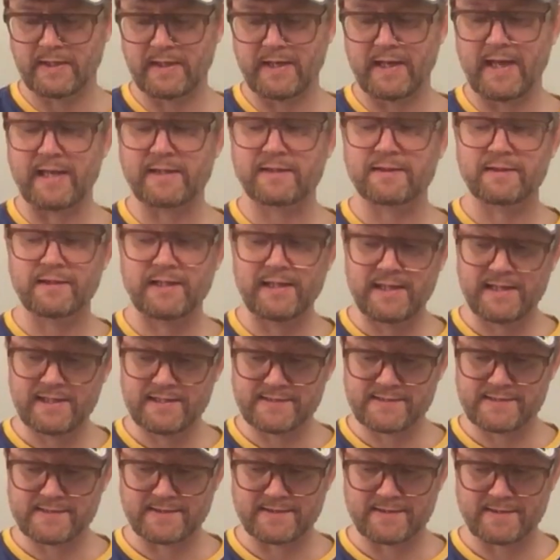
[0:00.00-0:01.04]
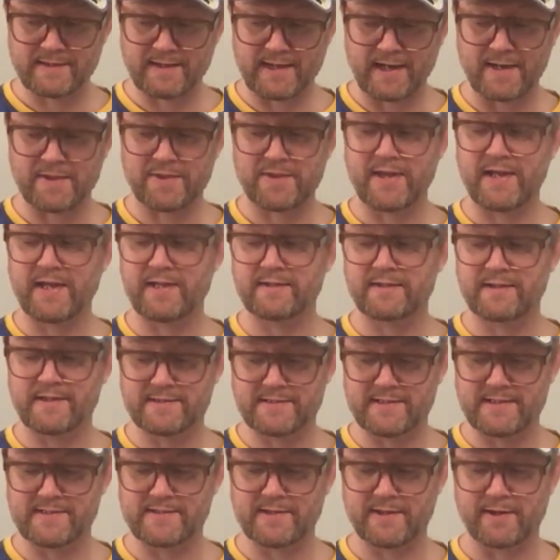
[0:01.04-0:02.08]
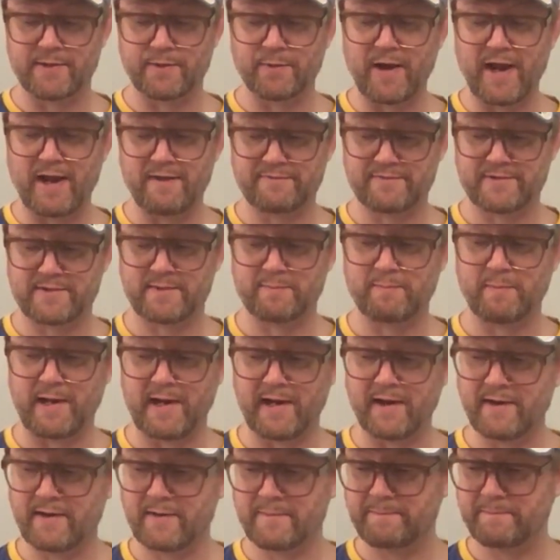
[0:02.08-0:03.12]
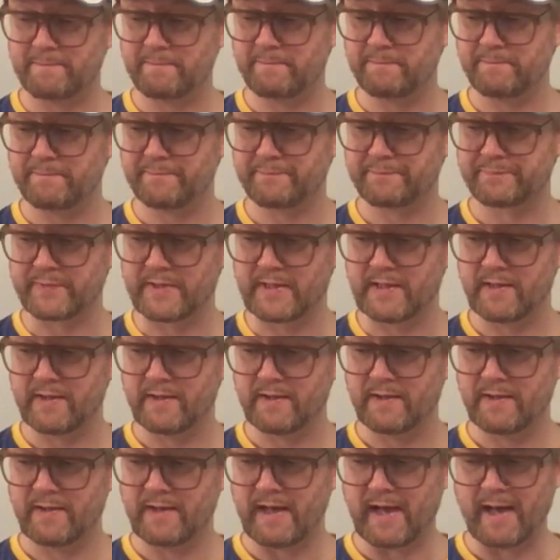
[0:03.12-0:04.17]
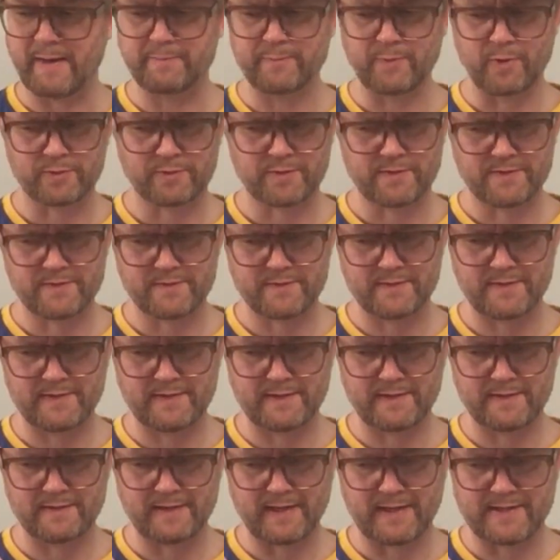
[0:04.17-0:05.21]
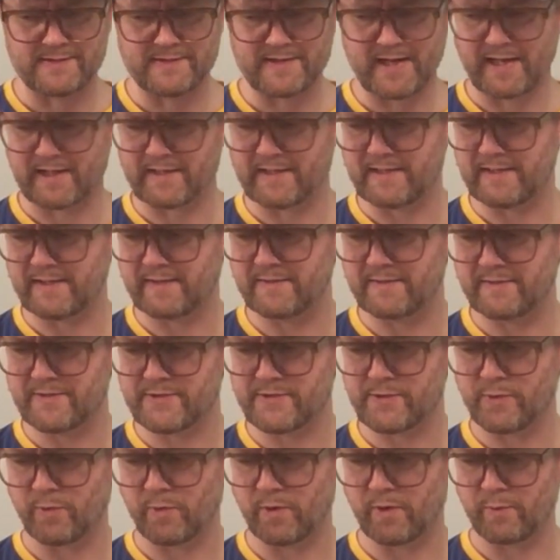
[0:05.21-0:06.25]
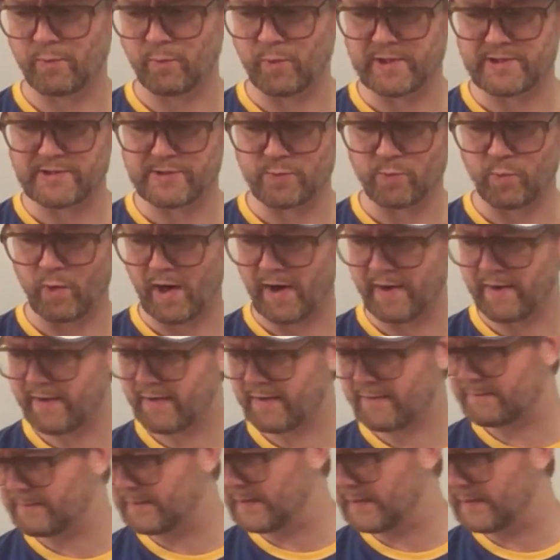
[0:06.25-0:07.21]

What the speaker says: At least I think this is a craft beer. I'm not exactly sure which one,